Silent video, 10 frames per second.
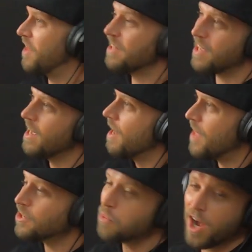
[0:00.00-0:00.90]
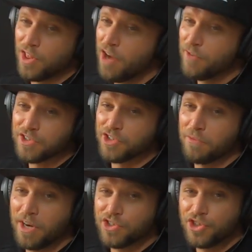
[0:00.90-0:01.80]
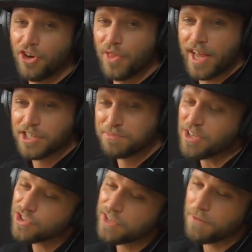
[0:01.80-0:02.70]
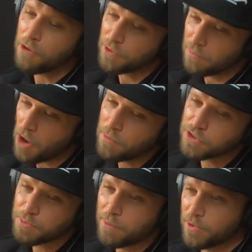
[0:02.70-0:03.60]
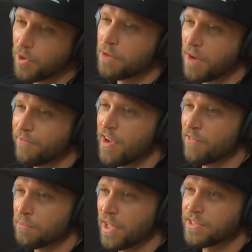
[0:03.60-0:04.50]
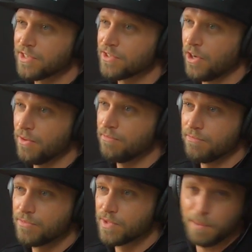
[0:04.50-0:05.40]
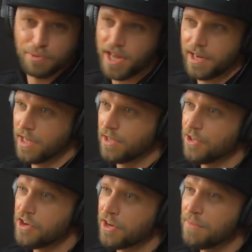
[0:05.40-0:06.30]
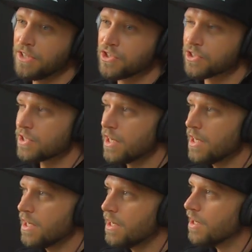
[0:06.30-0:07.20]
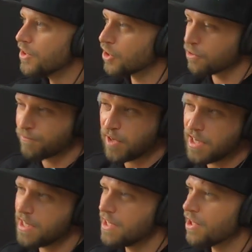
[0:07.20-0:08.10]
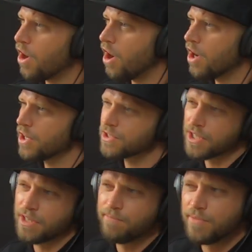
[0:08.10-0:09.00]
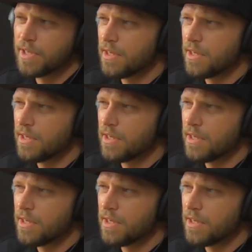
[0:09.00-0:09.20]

that, that's why I love it so much. You know, like especially Melbourne. Melbourne's probably one of my favorite places on the planet. You know what I mean? Just the graffiti, the art, the